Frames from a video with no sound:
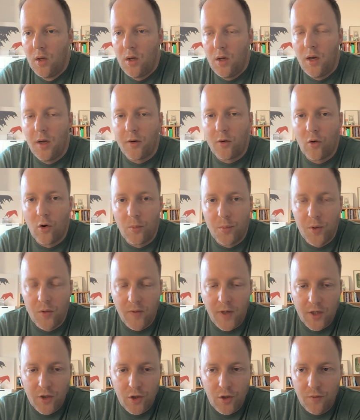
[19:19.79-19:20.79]
corporate
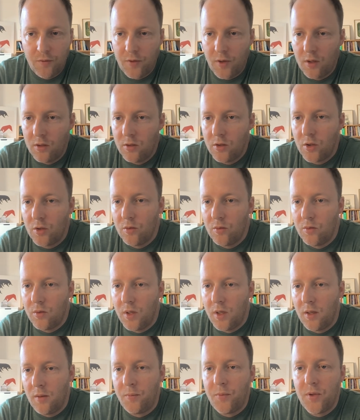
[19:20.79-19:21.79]
venture fund
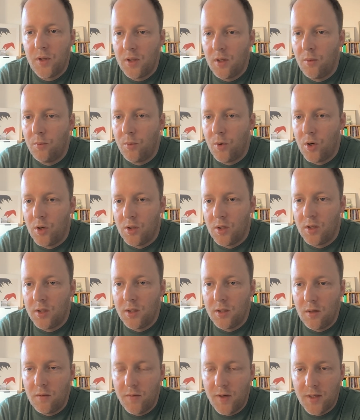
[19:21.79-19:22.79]
who were the
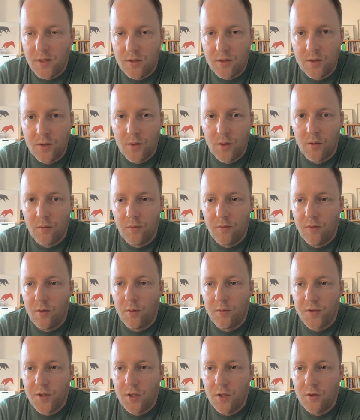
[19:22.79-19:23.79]
lead investors
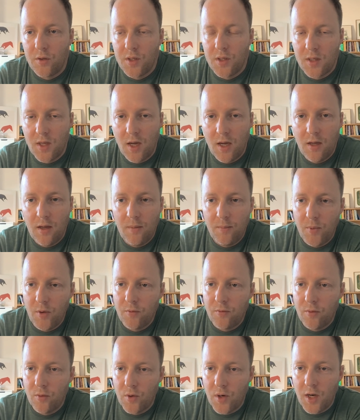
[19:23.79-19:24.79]
of Series A
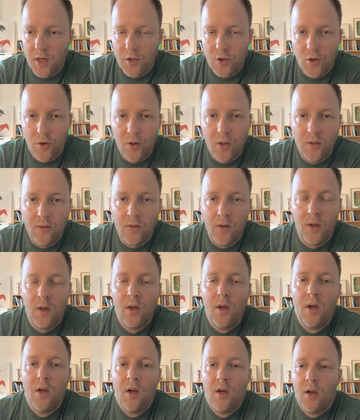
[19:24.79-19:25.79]
before I joined.
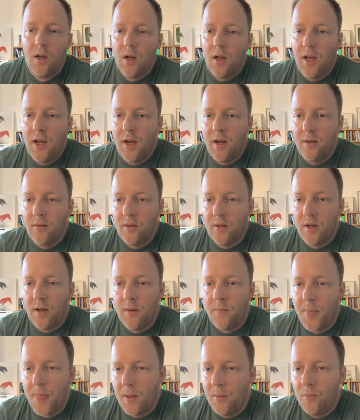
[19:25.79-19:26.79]
And
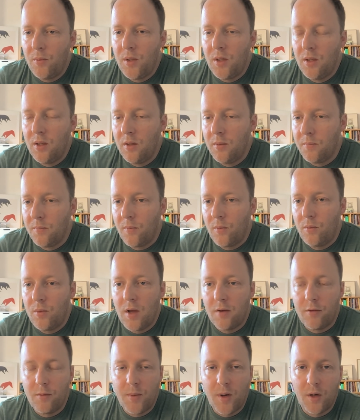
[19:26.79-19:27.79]
we
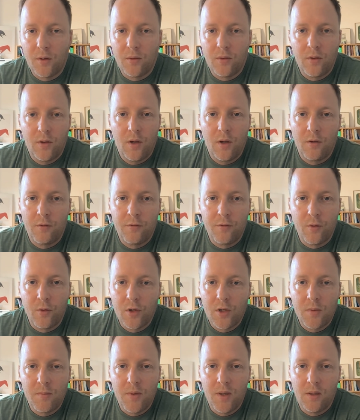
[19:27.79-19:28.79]
have about
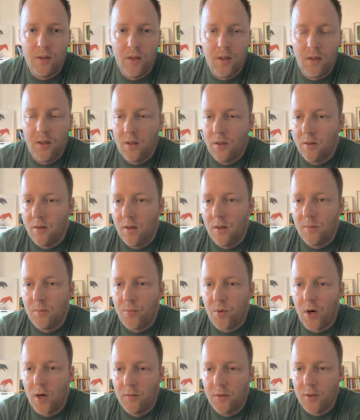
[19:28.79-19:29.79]
40 million in
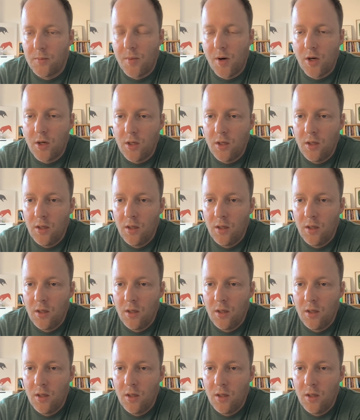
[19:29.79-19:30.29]
private money.